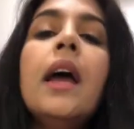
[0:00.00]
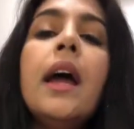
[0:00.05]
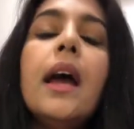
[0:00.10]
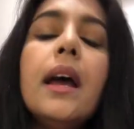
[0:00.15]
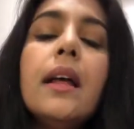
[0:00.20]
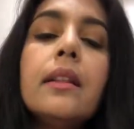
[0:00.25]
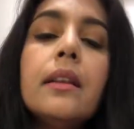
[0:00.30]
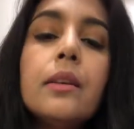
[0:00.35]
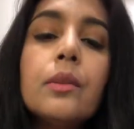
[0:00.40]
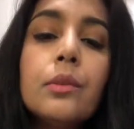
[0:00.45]

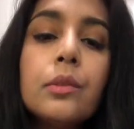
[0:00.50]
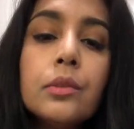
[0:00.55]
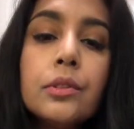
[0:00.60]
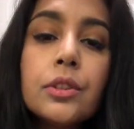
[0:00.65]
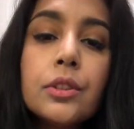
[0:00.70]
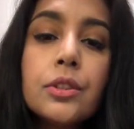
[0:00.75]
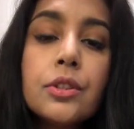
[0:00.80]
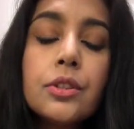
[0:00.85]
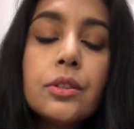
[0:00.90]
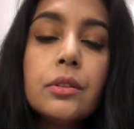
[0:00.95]
and then
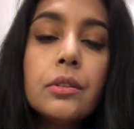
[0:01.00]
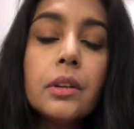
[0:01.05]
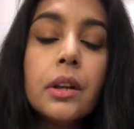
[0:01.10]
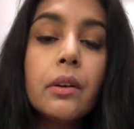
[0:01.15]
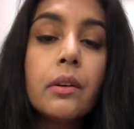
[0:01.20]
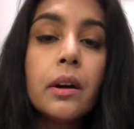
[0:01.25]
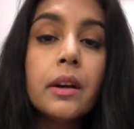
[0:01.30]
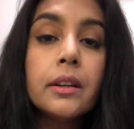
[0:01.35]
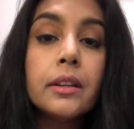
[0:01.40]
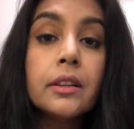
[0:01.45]
also do
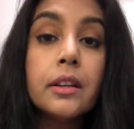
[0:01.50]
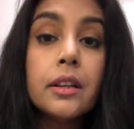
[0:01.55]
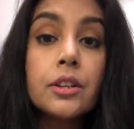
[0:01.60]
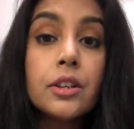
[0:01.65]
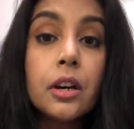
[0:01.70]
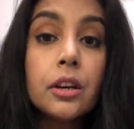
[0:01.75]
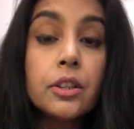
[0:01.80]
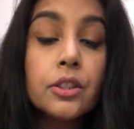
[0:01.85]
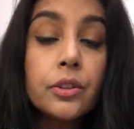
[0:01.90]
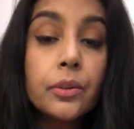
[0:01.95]
carotid
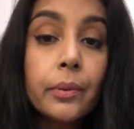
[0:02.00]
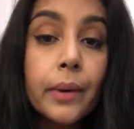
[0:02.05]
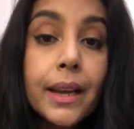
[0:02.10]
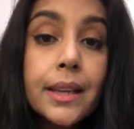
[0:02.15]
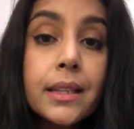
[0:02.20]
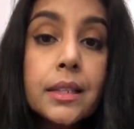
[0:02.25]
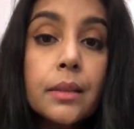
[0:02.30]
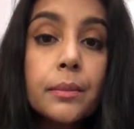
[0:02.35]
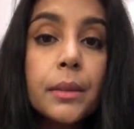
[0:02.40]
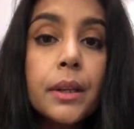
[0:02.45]

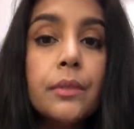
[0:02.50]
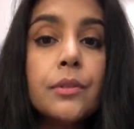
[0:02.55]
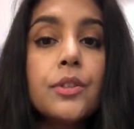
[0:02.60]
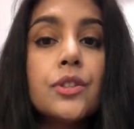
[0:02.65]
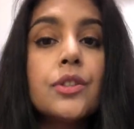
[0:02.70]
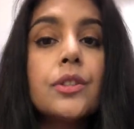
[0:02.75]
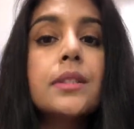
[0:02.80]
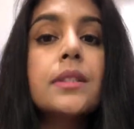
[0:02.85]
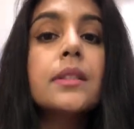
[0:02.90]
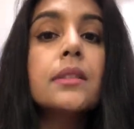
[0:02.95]
endarterectomy which
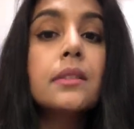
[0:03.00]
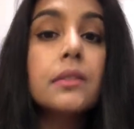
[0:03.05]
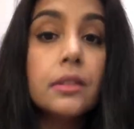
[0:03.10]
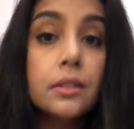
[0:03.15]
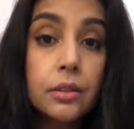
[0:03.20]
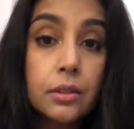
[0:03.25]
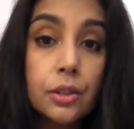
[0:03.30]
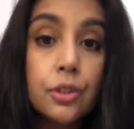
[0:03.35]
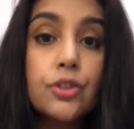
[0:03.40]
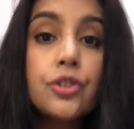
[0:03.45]
is the
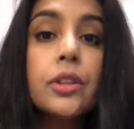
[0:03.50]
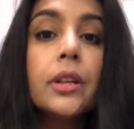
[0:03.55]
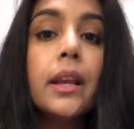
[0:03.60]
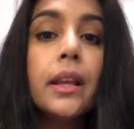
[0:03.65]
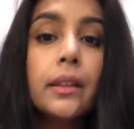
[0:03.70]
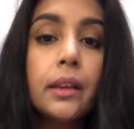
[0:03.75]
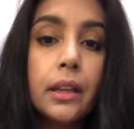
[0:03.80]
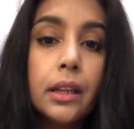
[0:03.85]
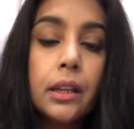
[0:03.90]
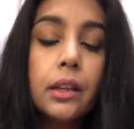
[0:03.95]
surgeon
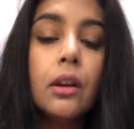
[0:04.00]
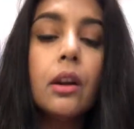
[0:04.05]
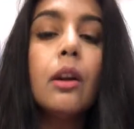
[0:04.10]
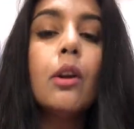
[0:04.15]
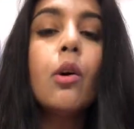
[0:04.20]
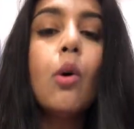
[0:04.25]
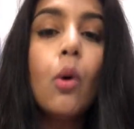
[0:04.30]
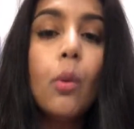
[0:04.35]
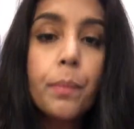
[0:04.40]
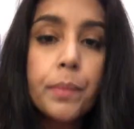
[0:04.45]
in the ER
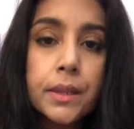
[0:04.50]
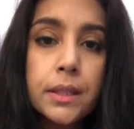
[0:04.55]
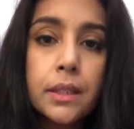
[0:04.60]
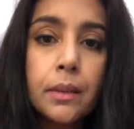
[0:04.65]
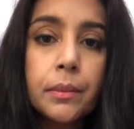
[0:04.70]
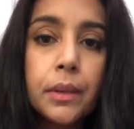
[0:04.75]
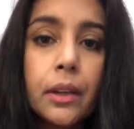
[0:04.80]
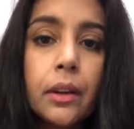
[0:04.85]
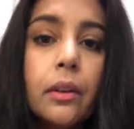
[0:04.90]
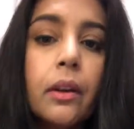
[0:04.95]
opens
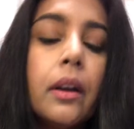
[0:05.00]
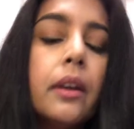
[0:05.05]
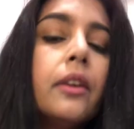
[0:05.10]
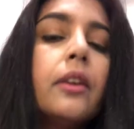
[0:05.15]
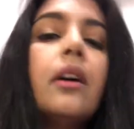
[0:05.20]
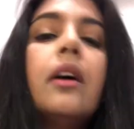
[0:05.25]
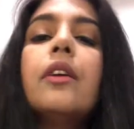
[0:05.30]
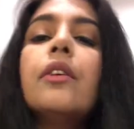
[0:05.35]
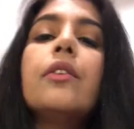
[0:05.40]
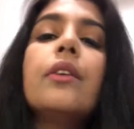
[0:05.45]
up the carotid
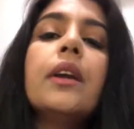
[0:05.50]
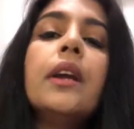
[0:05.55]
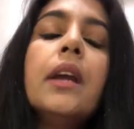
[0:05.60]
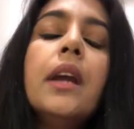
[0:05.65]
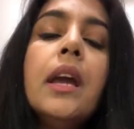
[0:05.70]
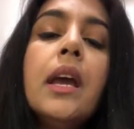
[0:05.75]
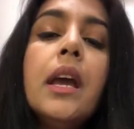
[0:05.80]
artery.